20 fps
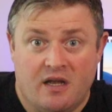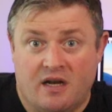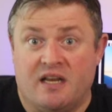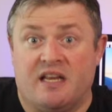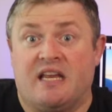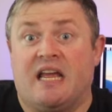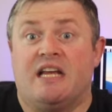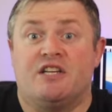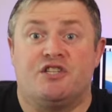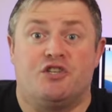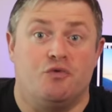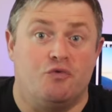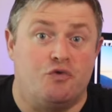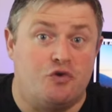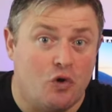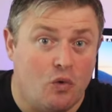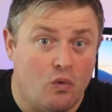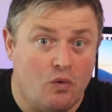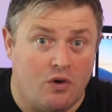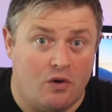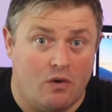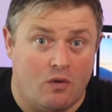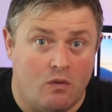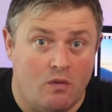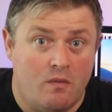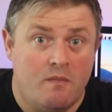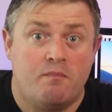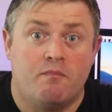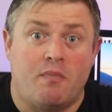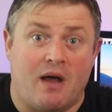In case you don't
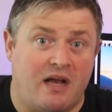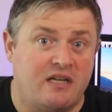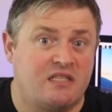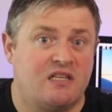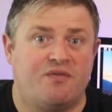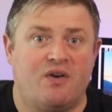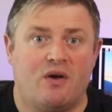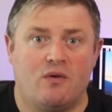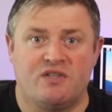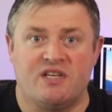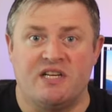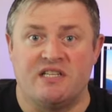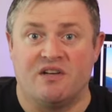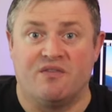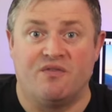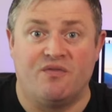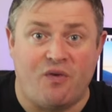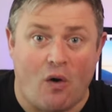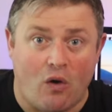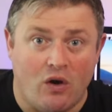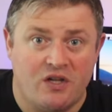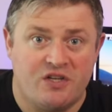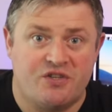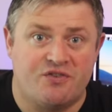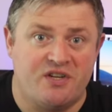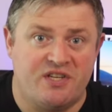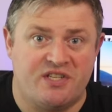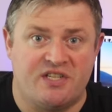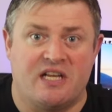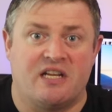know, Passive House is a
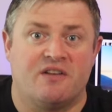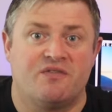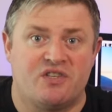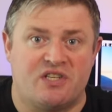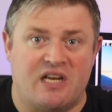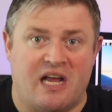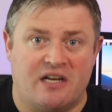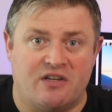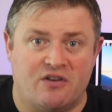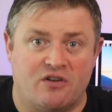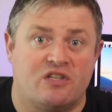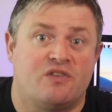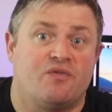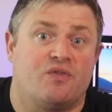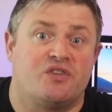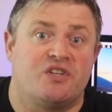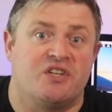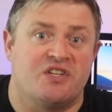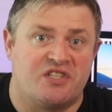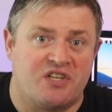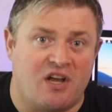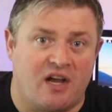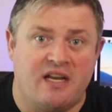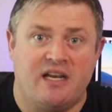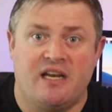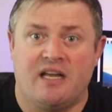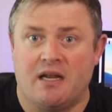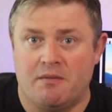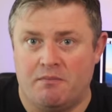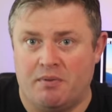voluntary set of standards for
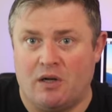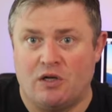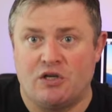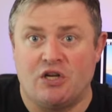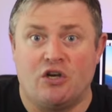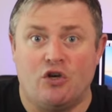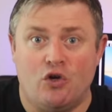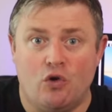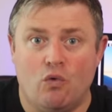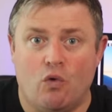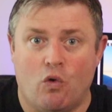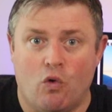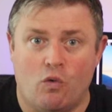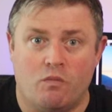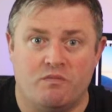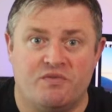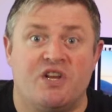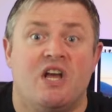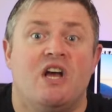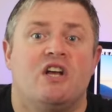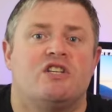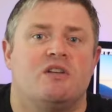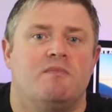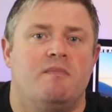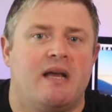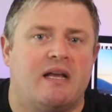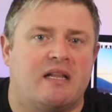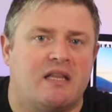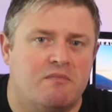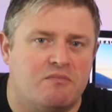designing and building new homes to
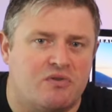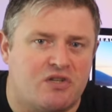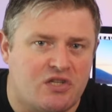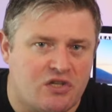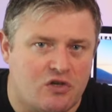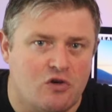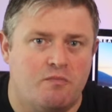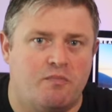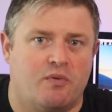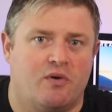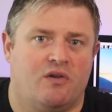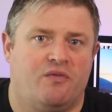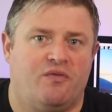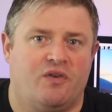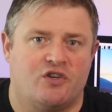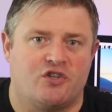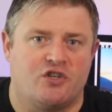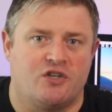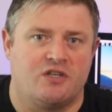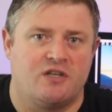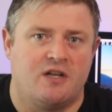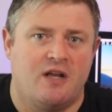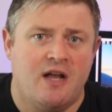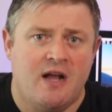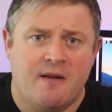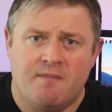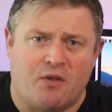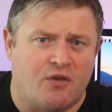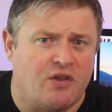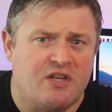make them super efficient.
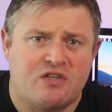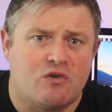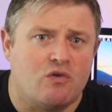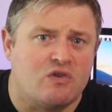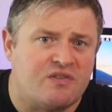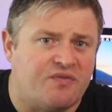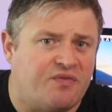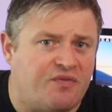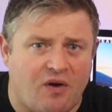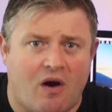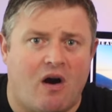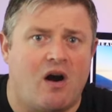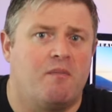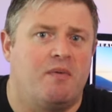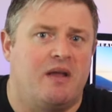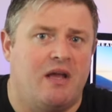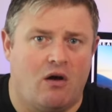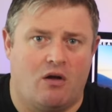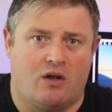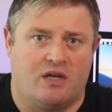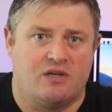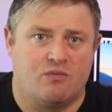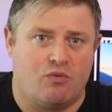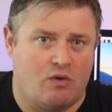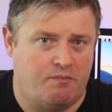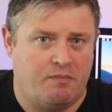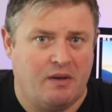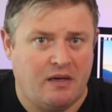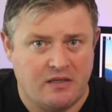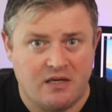Now this goes far beyond
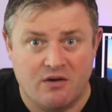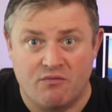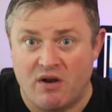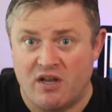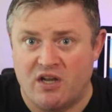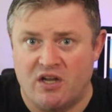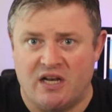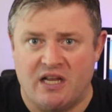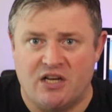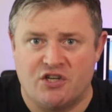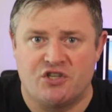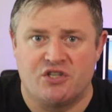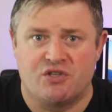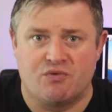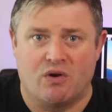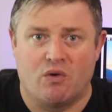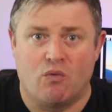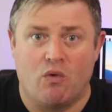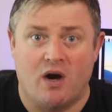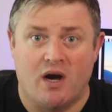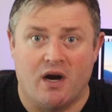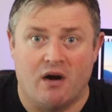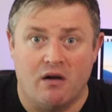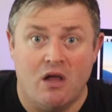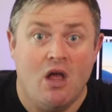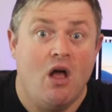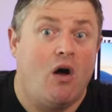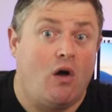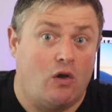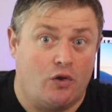what building regulations require,
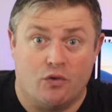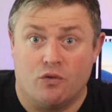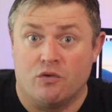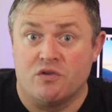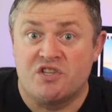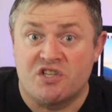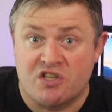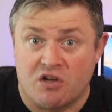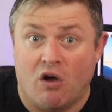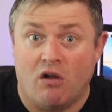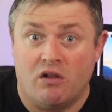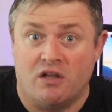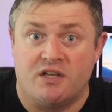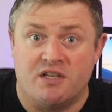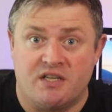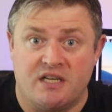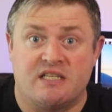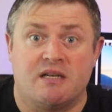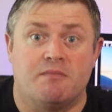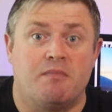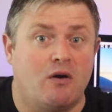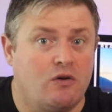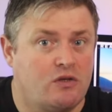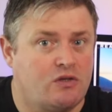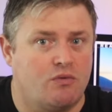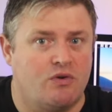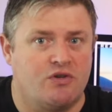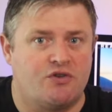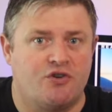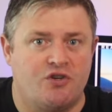although Scotland is about
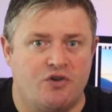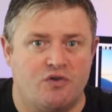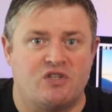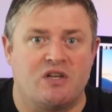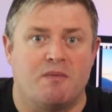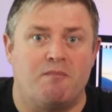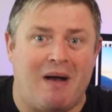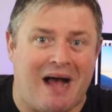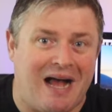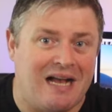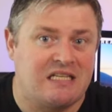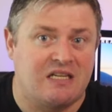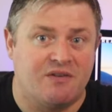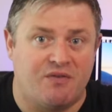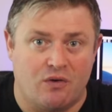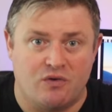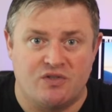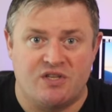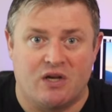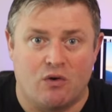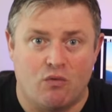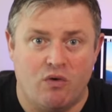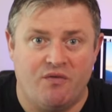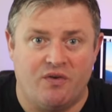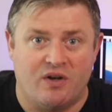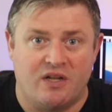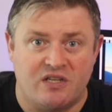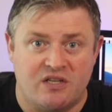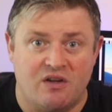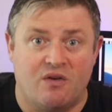to introduce a Passive House
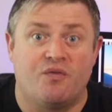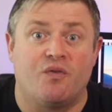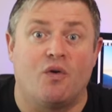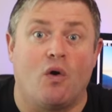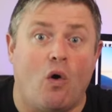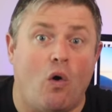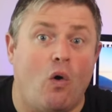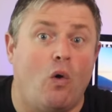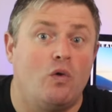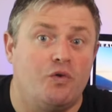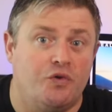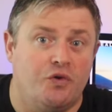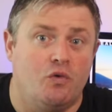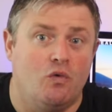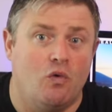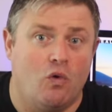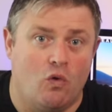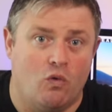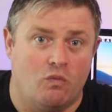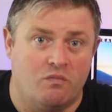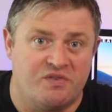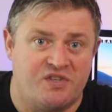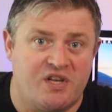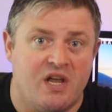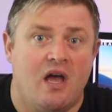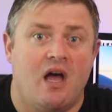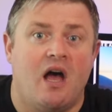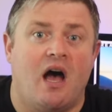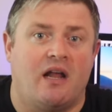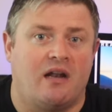equivalent for all new homes,
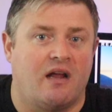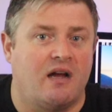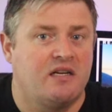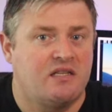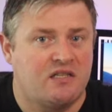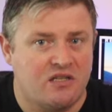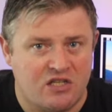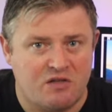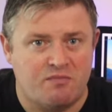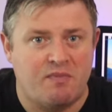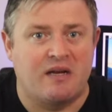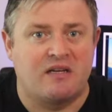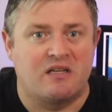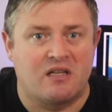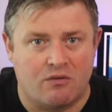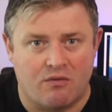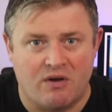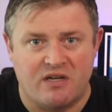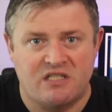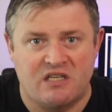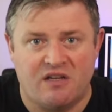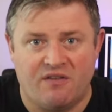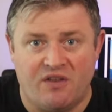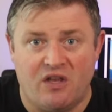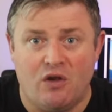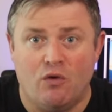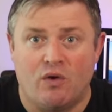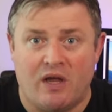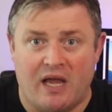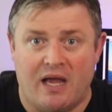and I suspect the rest of
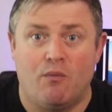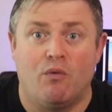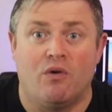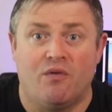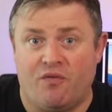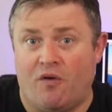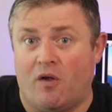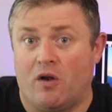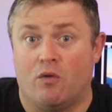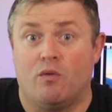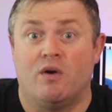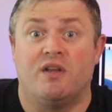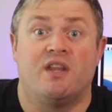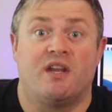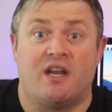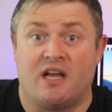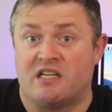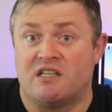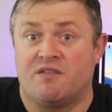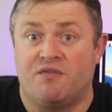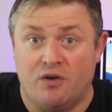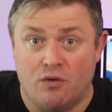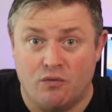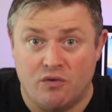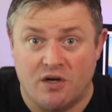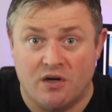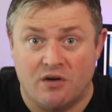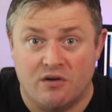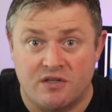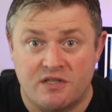the UK will follow in the next few
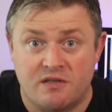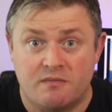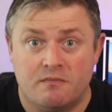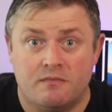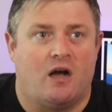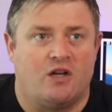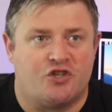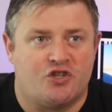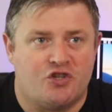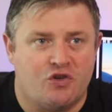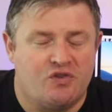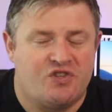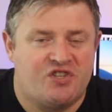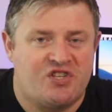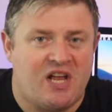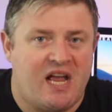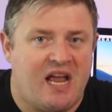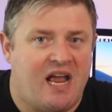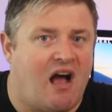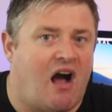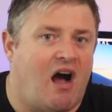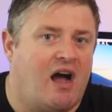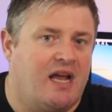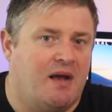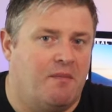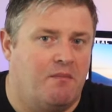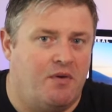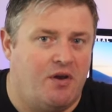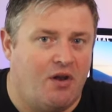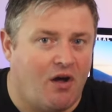years. I should say I
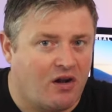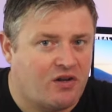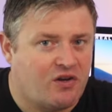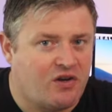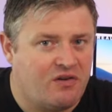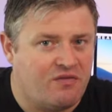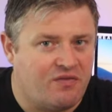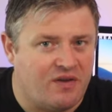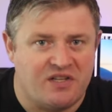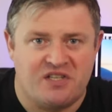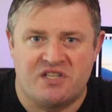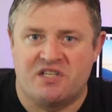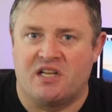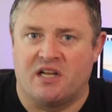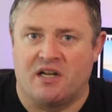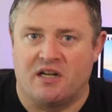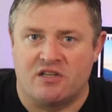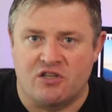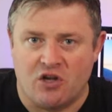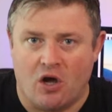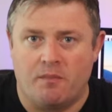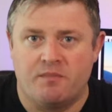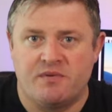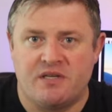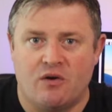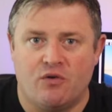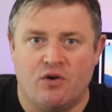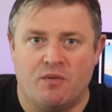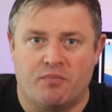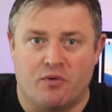am not convinced that a
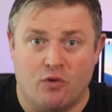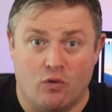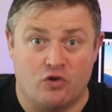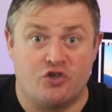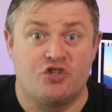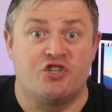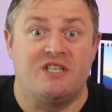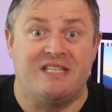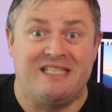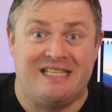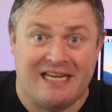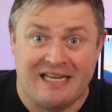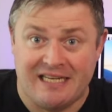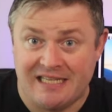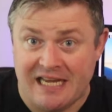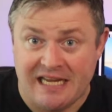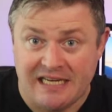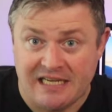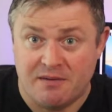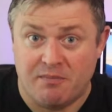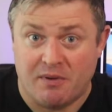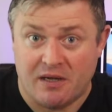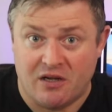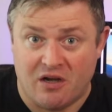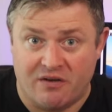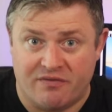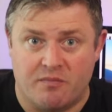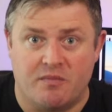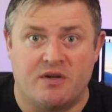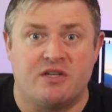top-down approach dictated by
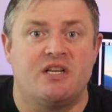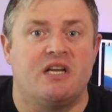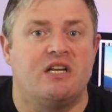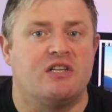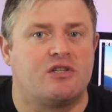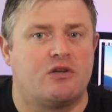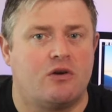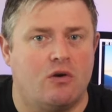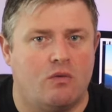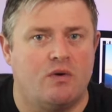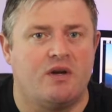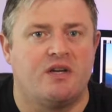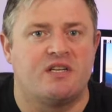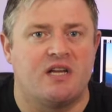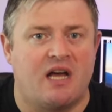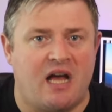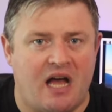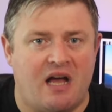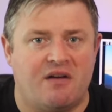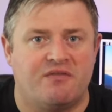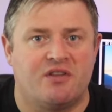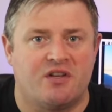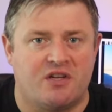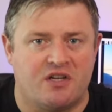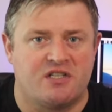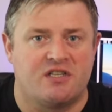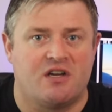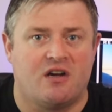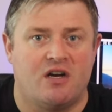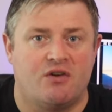government is going to have the
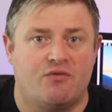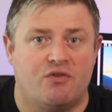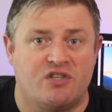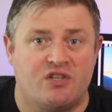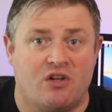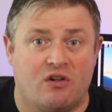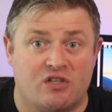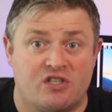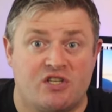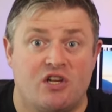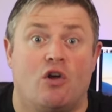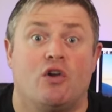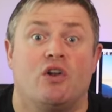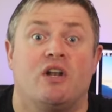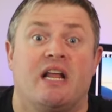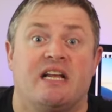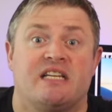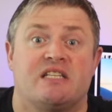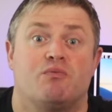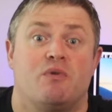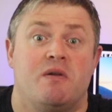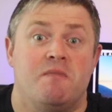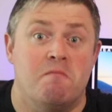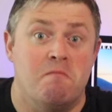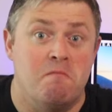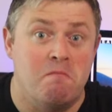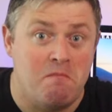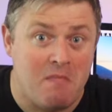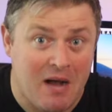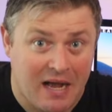desired results unless we
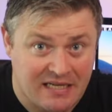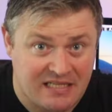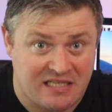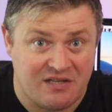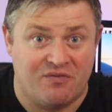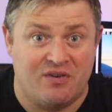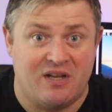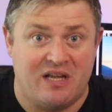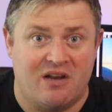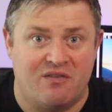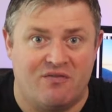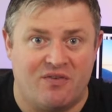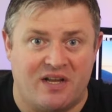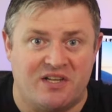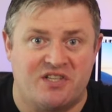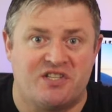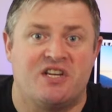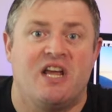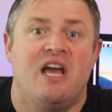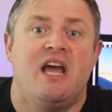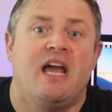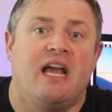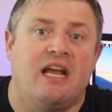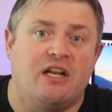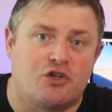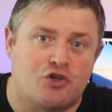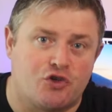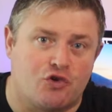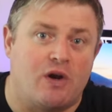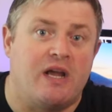massively invest
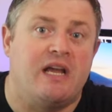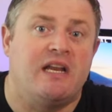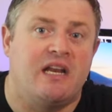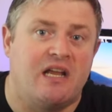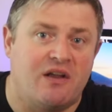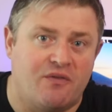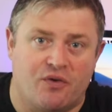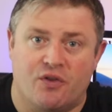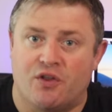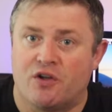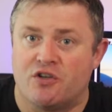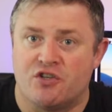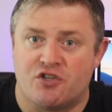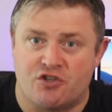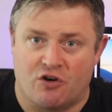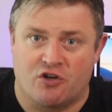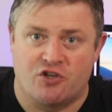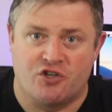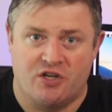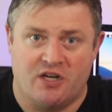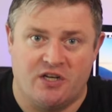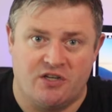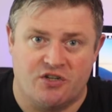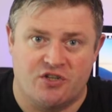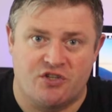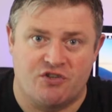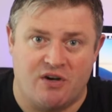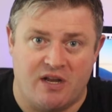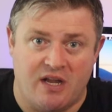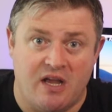in training for the construction
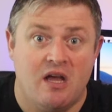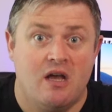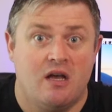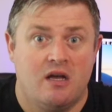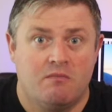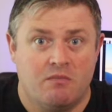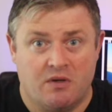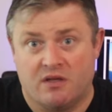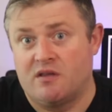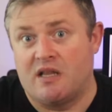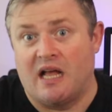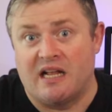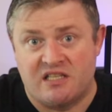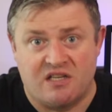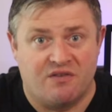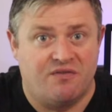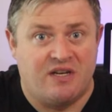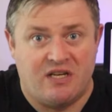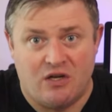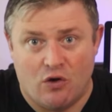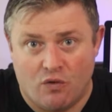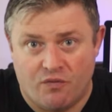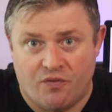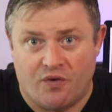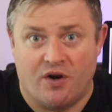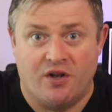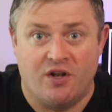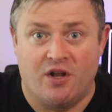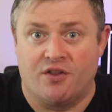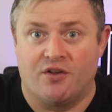industry. But that's a video
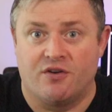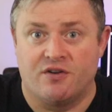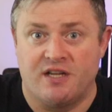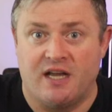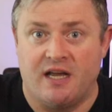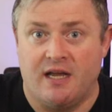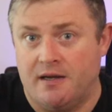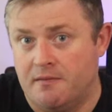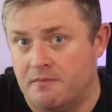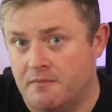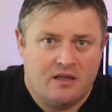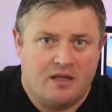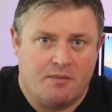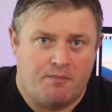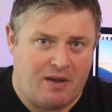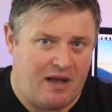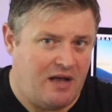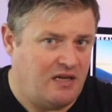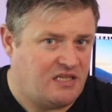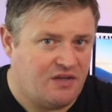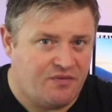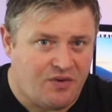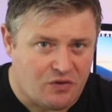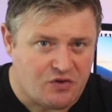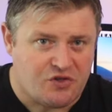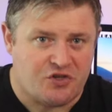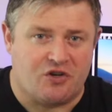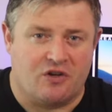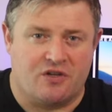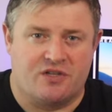for another day. The Passive
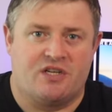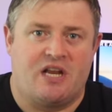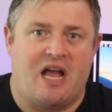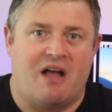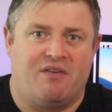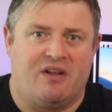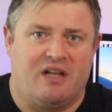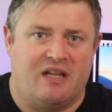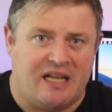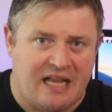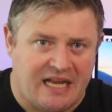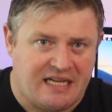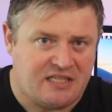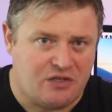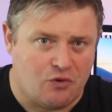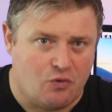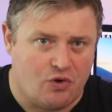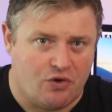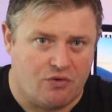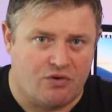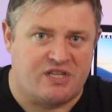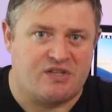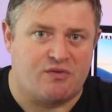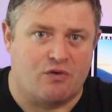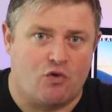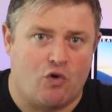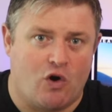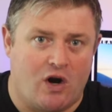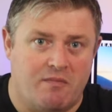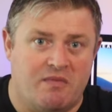House Trust have a less onerous
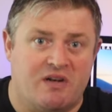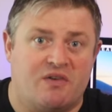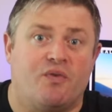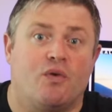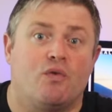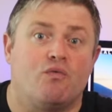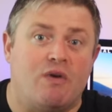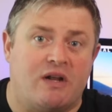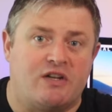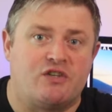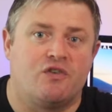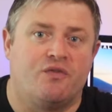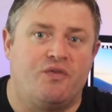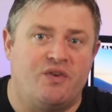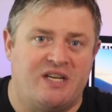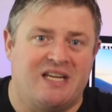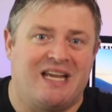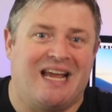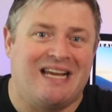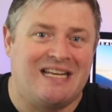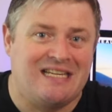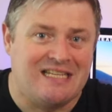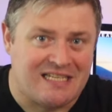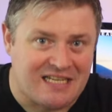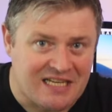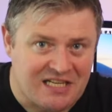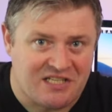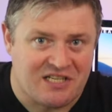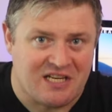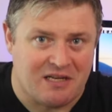requirement for retrofitting
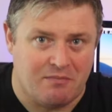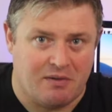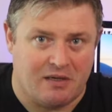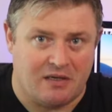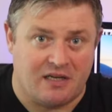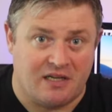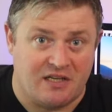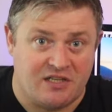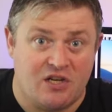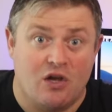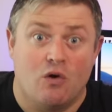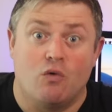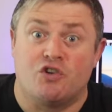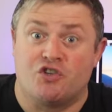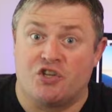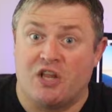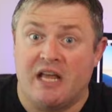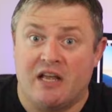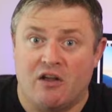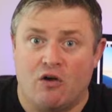existing buildings, which they